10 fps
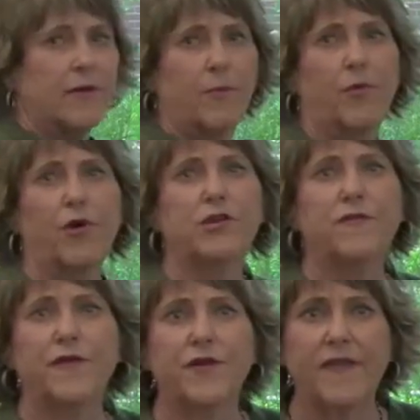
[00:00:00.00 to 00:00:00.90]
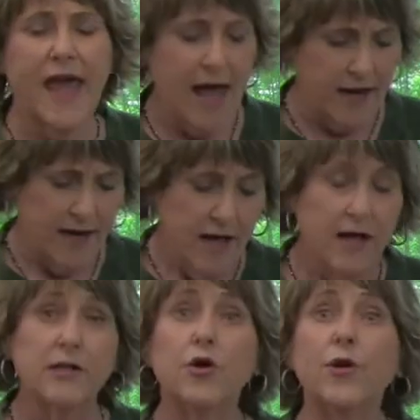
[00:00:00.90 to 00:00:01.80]
Boy, you've heard that.
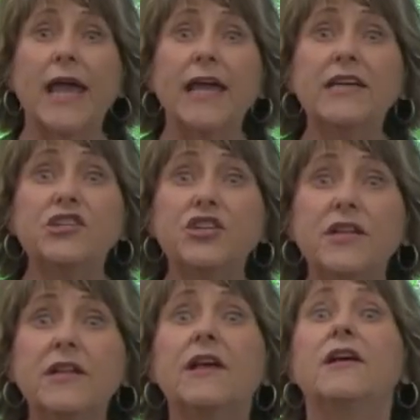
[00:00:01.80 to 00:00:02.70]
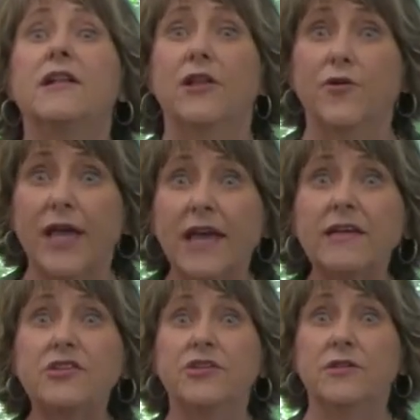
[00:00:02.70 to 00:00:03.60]
Location,
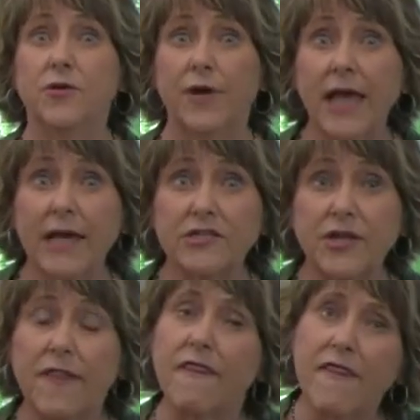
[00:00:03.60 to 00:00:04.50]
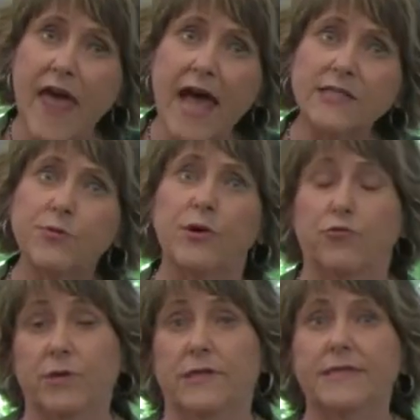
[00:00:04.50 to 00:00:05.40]
location, location. That's
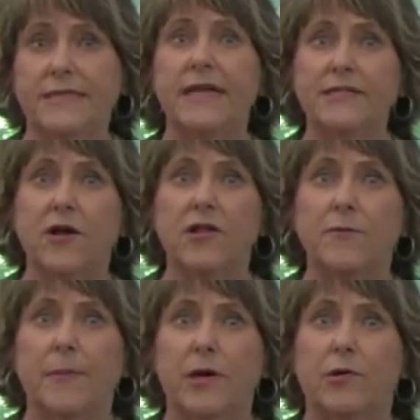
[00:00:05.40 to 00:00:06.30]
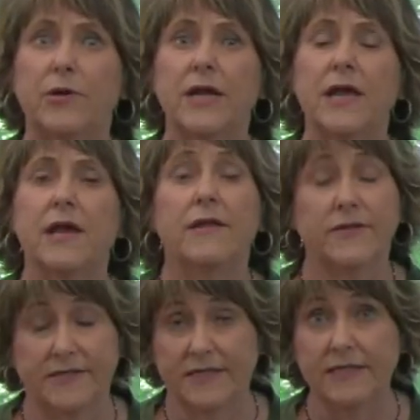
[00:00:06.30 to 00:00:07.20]
what real estate's all about.
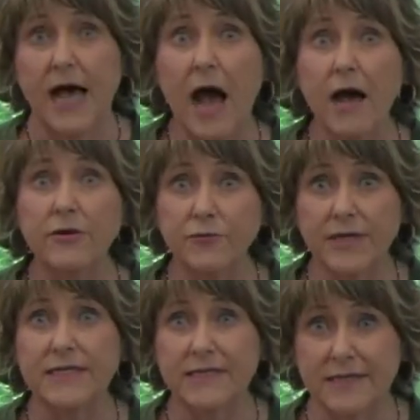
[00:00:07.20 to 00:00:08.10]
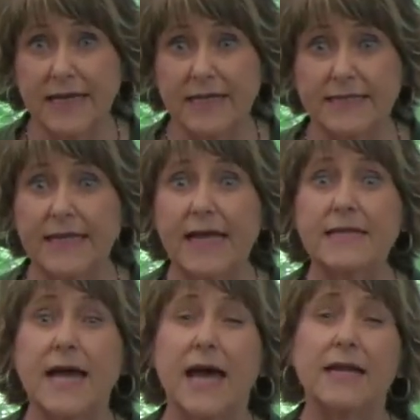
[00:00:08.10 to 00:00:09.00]
And there's a lot of reason they say
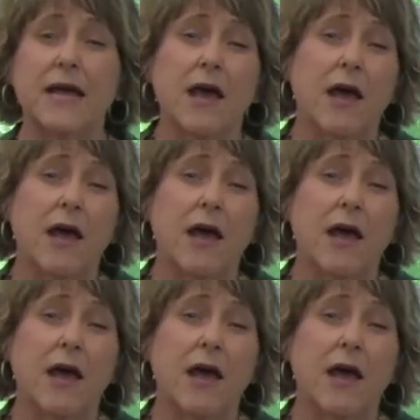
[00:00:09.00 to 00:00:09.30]
that.